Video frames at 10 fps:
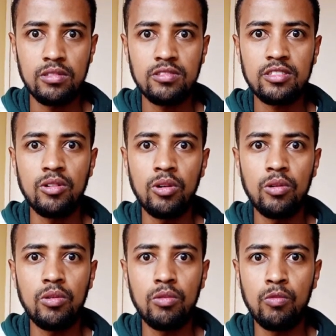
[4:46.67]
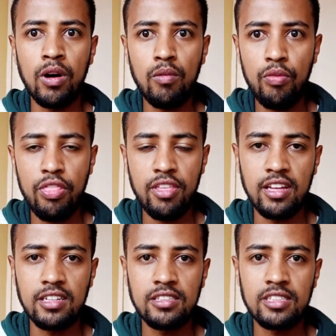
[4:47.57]
So one of the
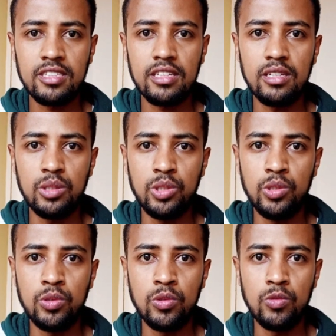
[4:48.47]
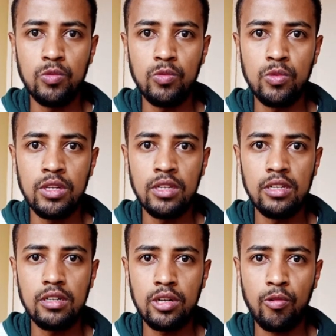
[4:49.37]
things you will
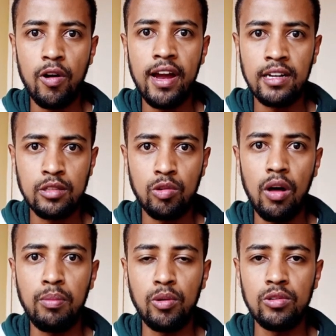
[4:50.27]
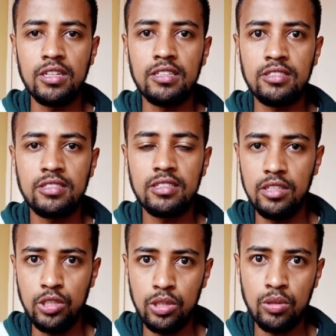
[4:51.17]
require to upload is
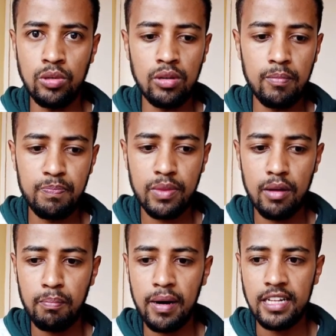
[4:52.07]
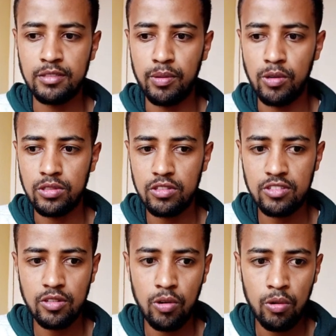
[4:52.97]
your passport.
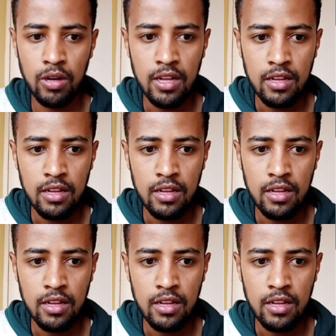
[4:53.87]
So